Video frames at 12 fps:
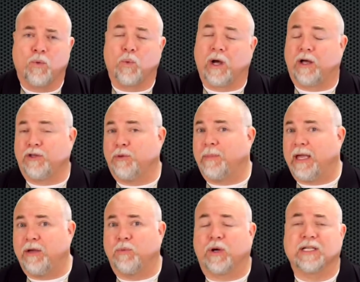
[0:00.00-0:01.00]
Well, you
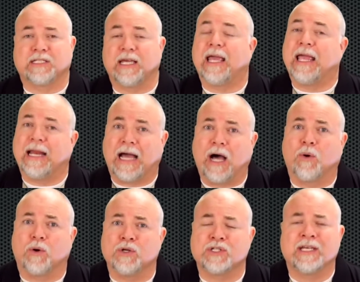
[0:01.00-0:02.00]
may want to say 8
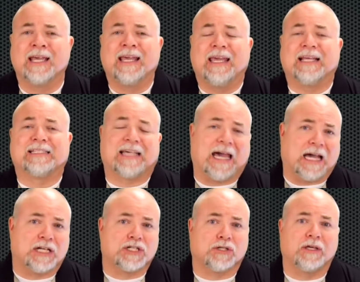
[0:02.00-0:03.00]
hours. It's
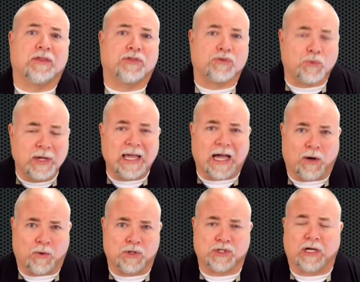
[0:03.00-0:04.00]
actually 3
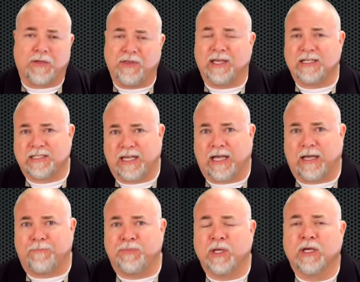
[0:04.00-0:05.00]
hours on the
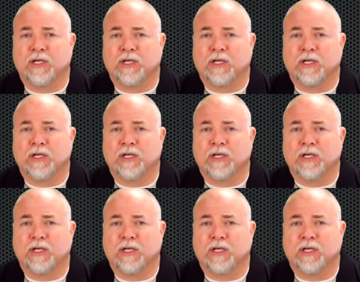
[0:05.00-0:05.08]
exam.